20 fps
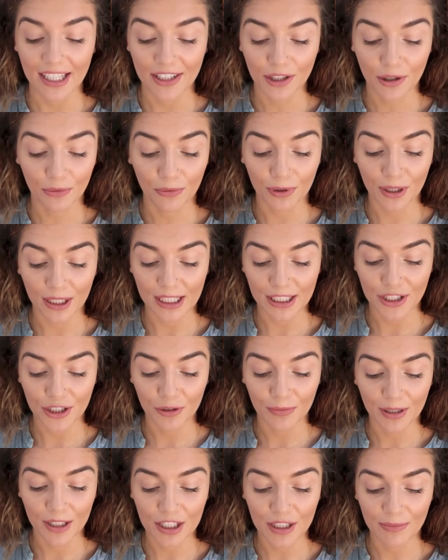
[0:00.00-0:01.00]
Don't worry too
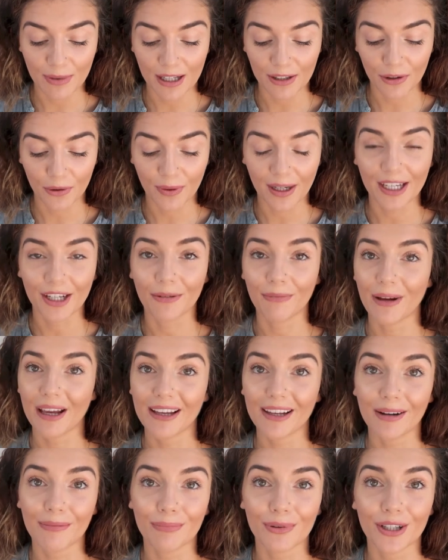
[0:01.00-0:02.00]
much about the way your
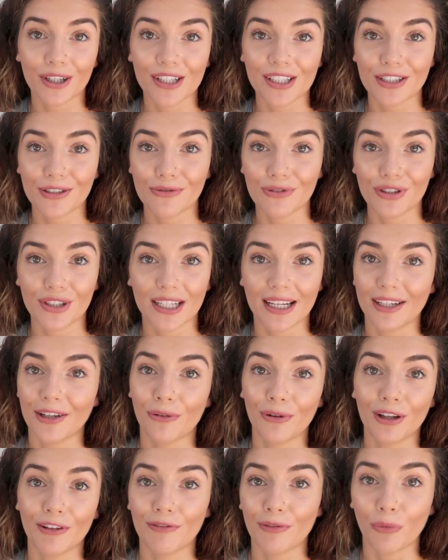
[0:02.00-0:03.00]
makeup looks. Usually I
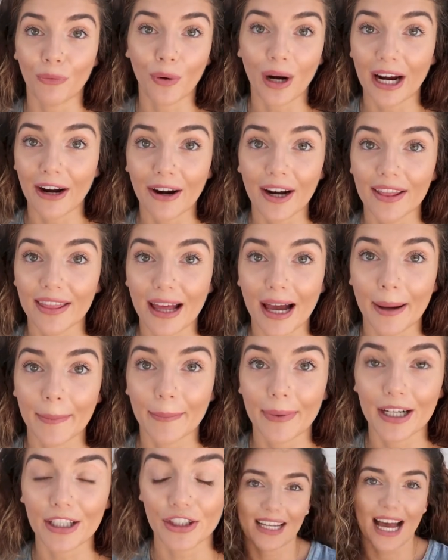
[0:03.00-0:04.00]
don't even wear it that
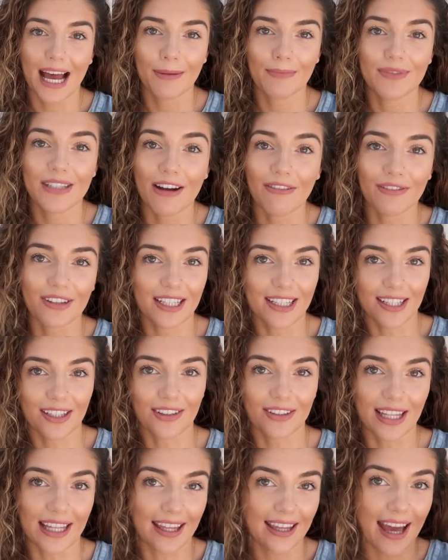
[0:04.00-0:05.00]
much. I'm definitely
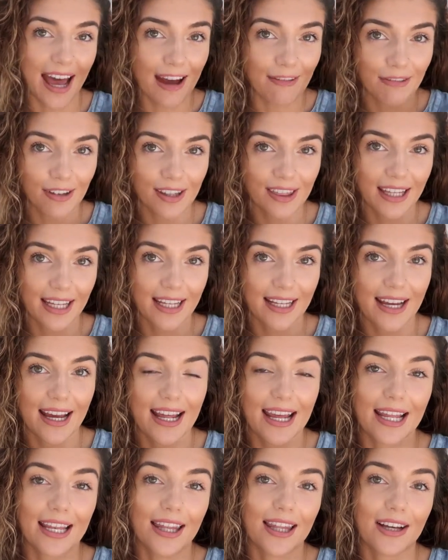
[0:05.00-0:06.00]
gonna link everything
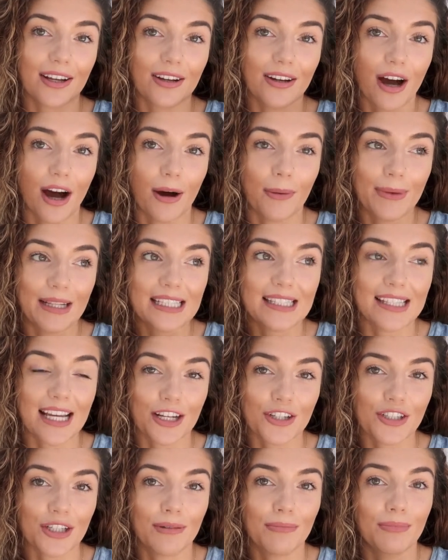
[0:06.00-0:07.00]
in the comment
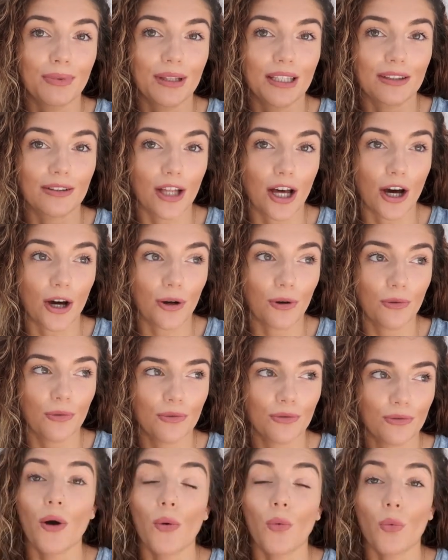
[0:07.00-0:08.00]
section below,
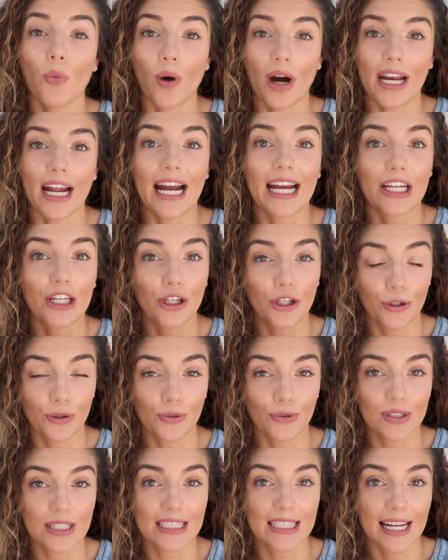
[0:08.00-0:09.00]
what I
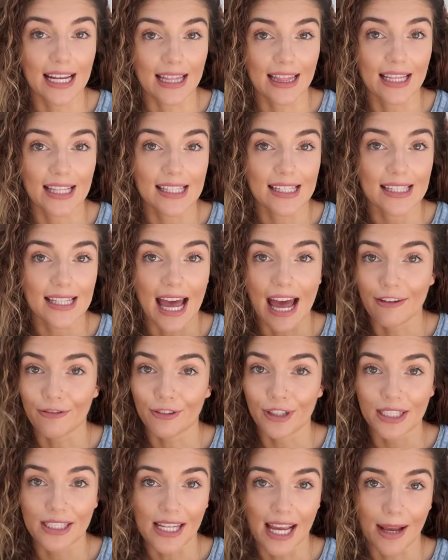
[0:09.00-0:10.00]
used in this
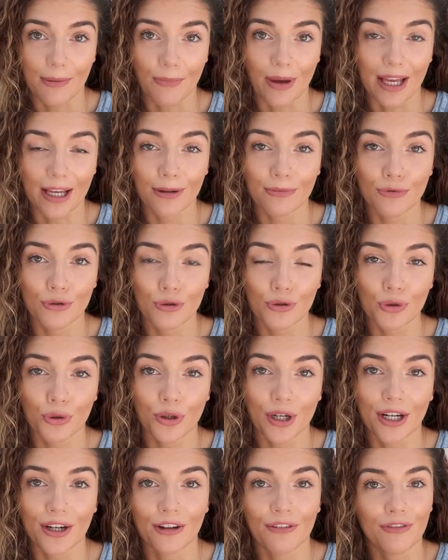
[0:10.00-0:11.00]
everyday makeup
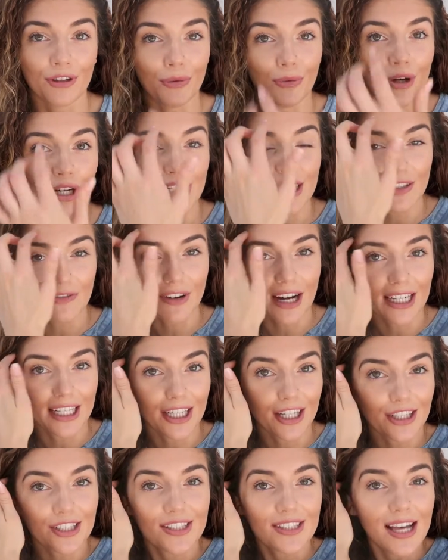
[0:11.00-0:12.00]
tutorial if you wanted to find it
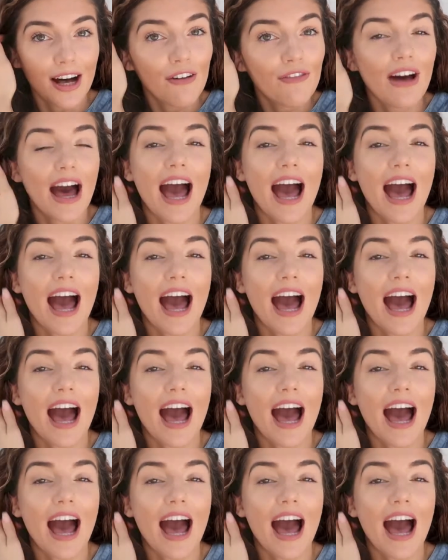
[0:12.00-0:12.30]
yourself.